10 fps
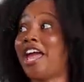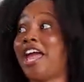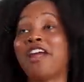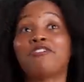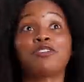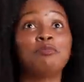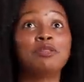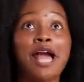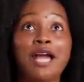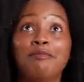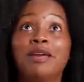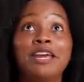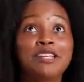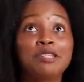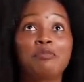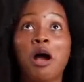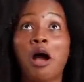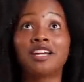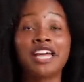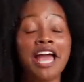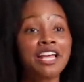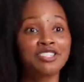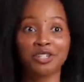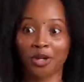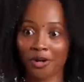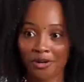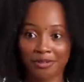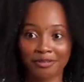Every black man is a podcaster.